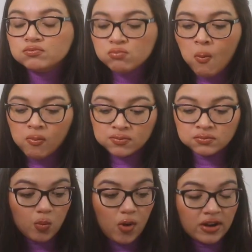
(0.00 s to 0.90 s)
Hmm.
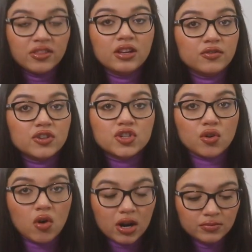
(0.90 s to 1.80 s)
One thing for
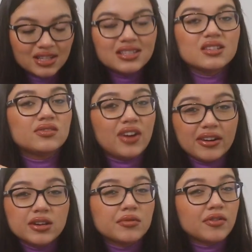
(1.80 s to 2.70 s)
sure, this is
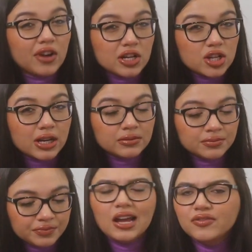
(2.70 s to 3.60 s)
very
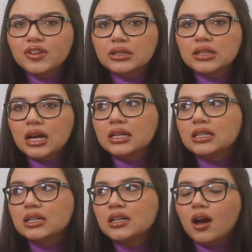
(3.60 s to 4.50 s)
refreshing. I feel
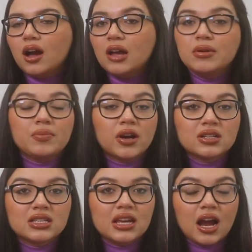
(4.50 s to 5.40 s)
like I mean,
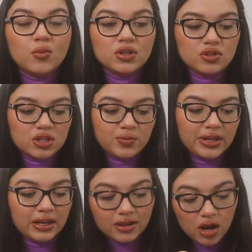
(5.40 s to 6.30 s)
personally, I wouldn't just
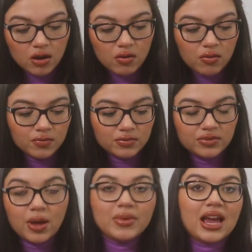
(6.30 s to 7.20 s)
be like, oh,
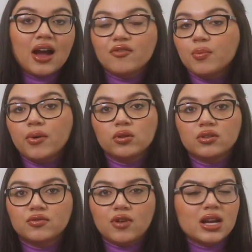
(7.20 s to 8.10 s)
let me have a bowl
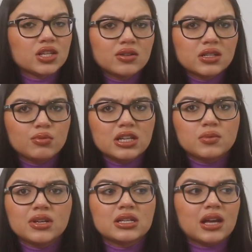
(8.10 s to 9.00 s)
of Rice Krispies
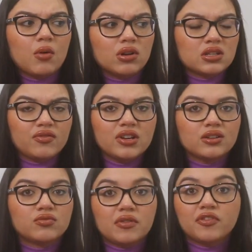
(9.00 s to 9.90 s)
because I want to
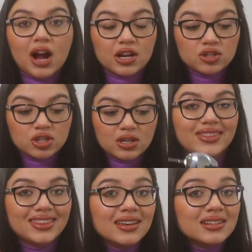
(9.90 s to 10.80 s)
feel refreshed.
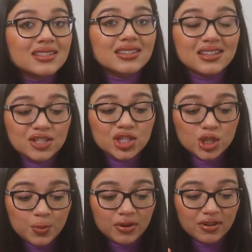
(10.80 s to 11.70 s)
This is
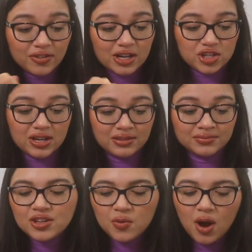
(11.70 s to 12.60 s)
super refreshing.
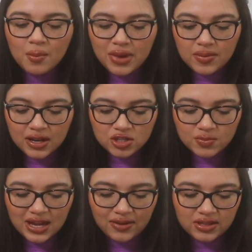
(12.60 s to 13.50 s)
You know what? Maybe I
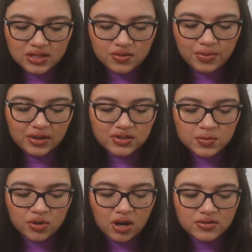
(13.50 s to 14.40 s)
should be having this for
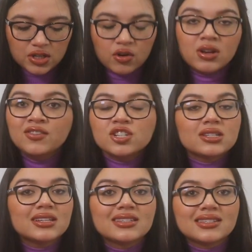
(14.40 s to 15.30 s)
breakfast more often or even
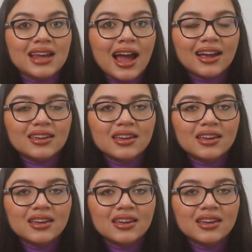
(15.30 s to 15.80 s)
just a snack.